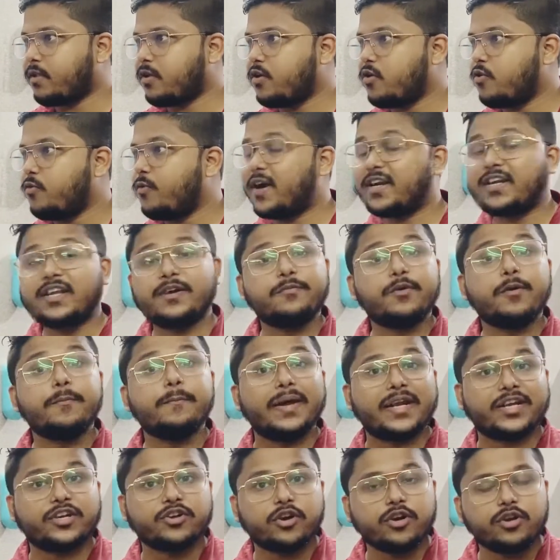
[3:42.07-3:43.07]
what type of
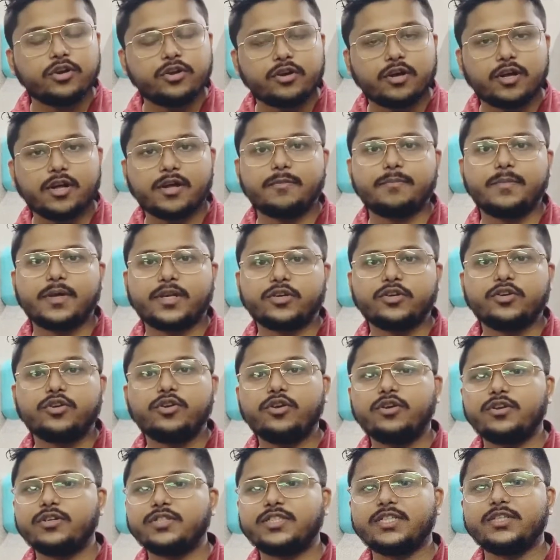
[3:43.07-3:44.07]

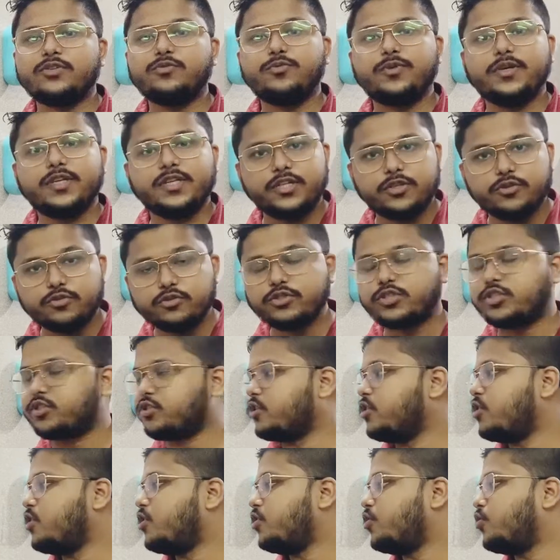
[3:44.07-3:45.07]
methodology we used
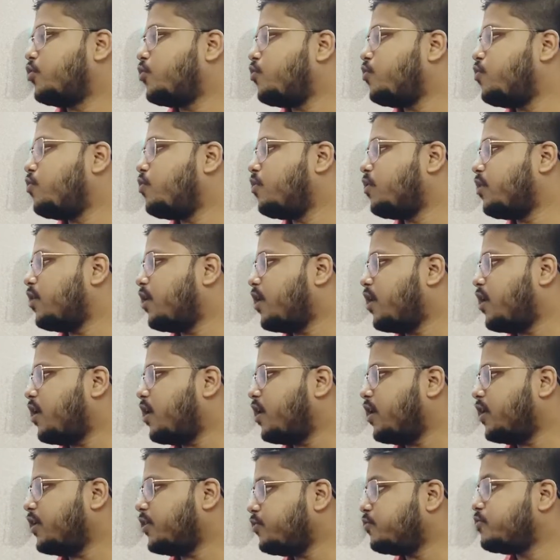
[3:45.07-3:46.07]
to
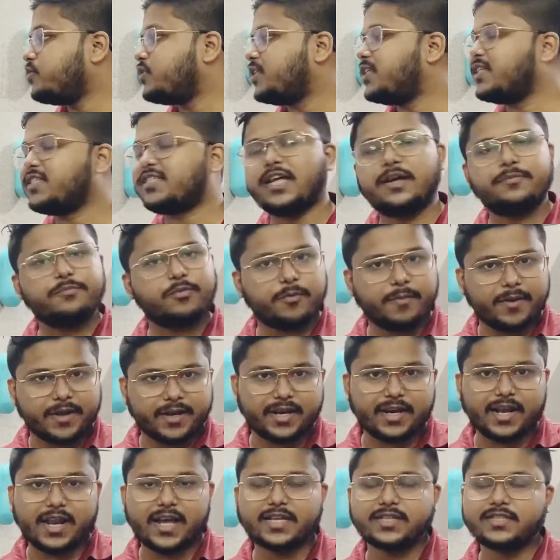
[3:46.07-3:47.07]
use this type of
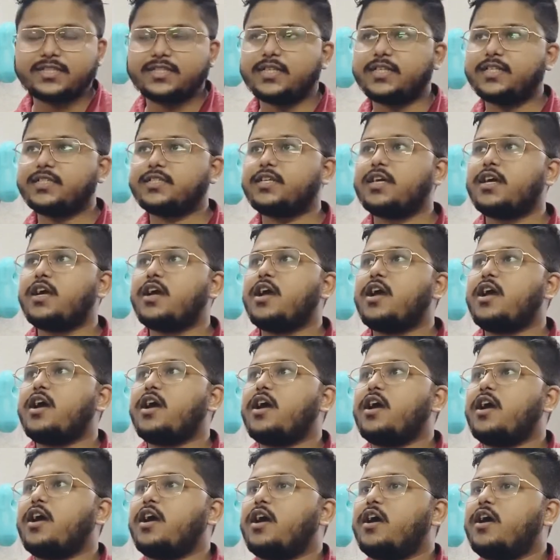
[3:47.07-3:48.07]
analysis,
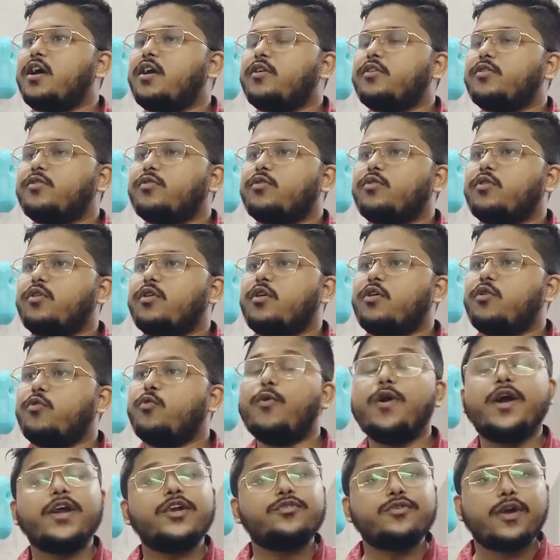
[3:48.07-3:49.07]
and
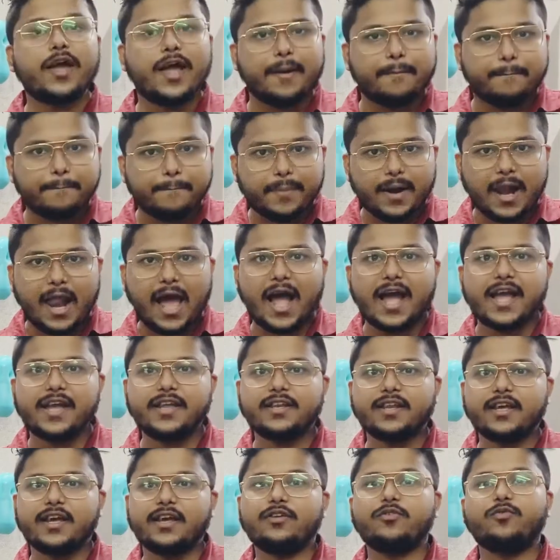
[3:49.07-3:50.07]
where to apply
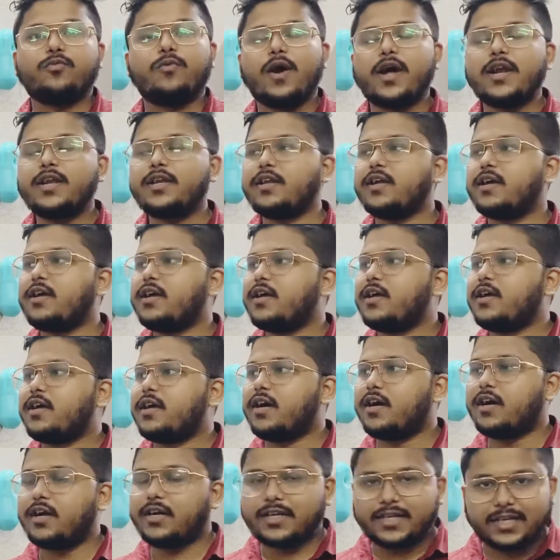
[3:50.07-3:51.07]
it and what
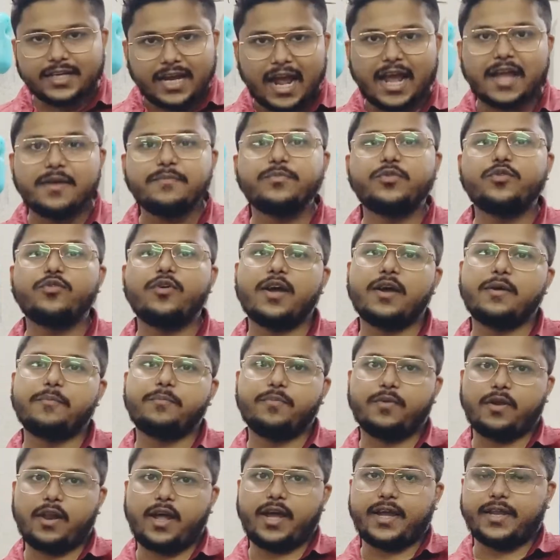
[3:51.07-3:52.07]
time to
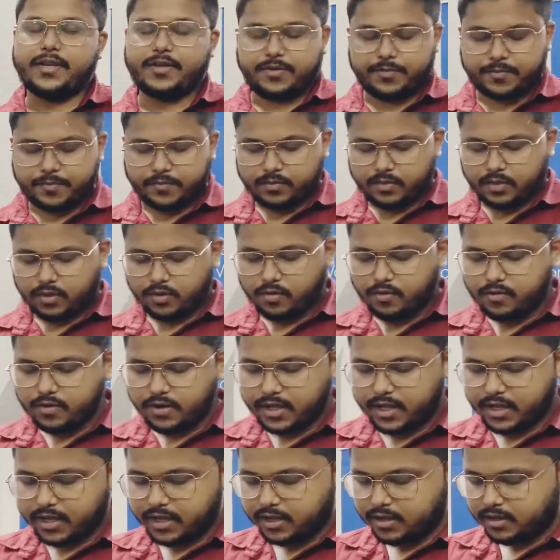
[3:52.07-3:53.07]
apply it.
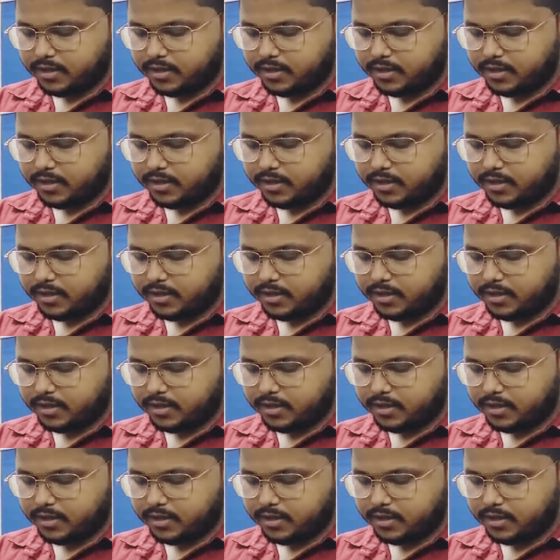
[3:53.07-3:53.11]
Okay,